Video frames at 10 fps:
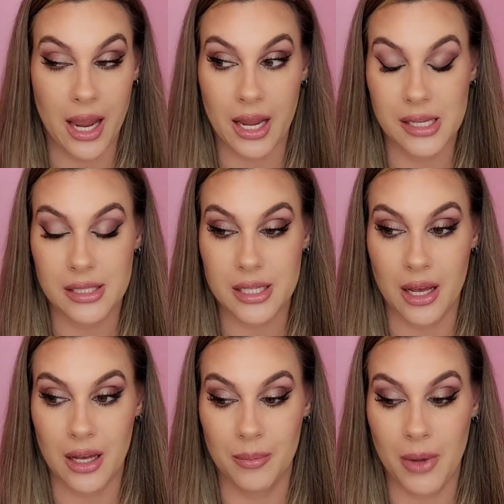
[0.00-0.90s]
and
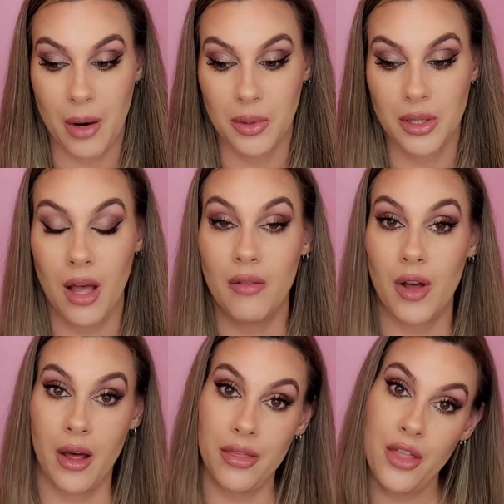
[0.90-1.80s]
I would love
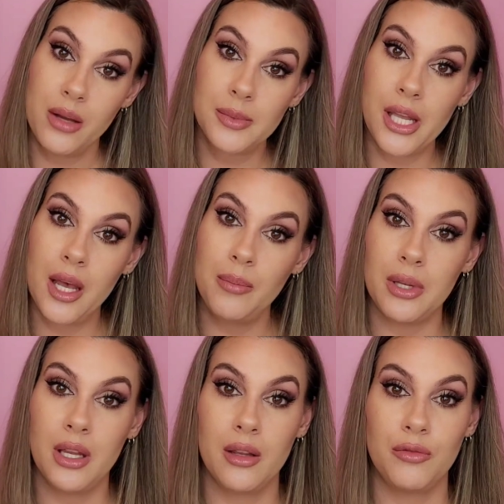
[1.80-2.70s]
a thumbs up
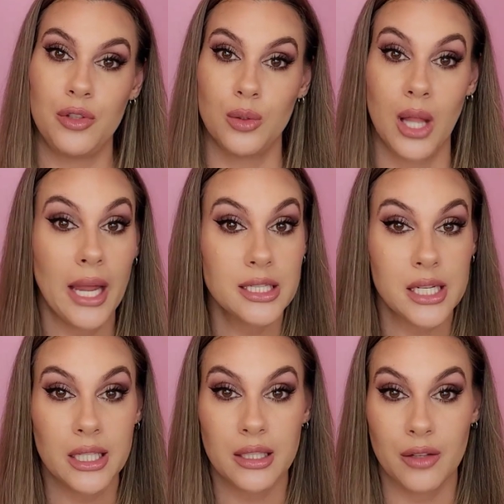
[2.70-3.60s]
if you liked it.